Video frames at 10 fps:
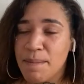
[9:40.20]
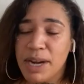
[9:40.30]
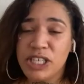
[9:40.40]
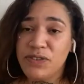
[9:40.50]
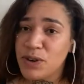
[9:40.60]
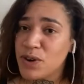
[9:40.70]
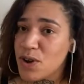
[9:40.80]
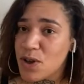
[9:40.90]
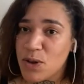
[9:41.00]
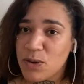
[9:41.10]
March Funeral
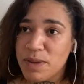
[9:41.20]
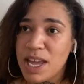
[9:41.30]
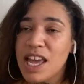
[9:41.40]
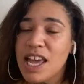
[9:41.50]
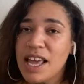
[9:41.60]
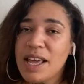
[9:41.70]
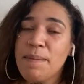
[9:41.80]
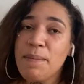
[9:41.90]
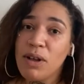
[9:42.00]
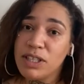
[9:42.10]
Home in
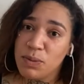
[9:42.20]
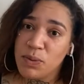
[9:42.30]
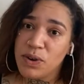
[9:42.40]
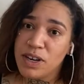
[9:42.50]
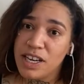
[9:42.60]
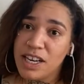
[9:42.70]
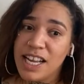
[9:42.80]
Baltimore,